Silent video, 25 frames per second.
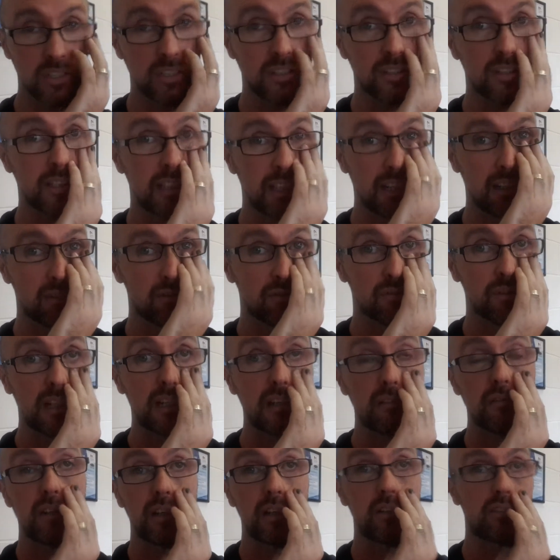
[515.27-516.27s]
your skin's
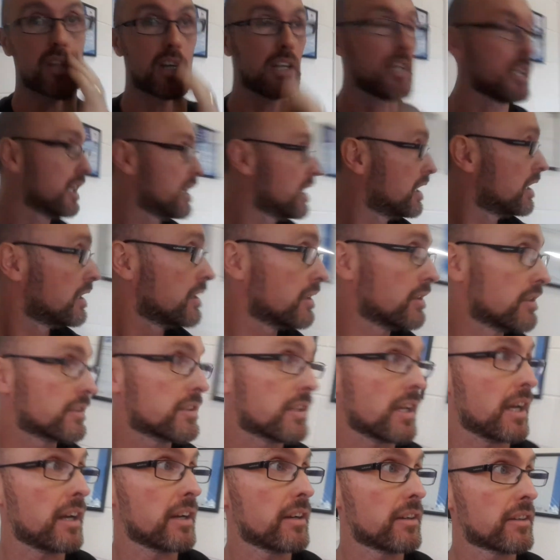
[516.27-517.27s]
really, really dry. You're
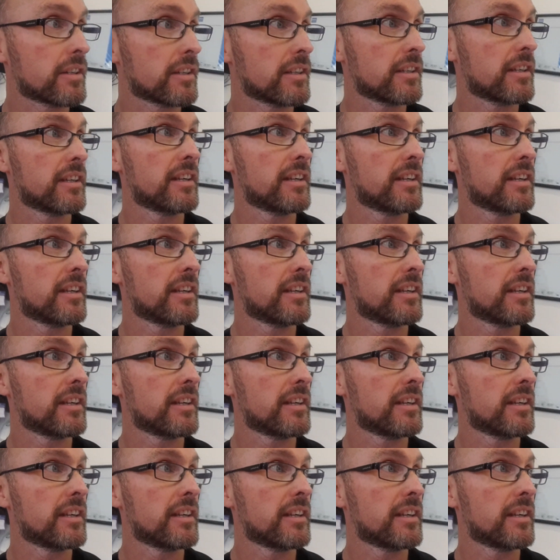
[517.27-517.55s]
tired.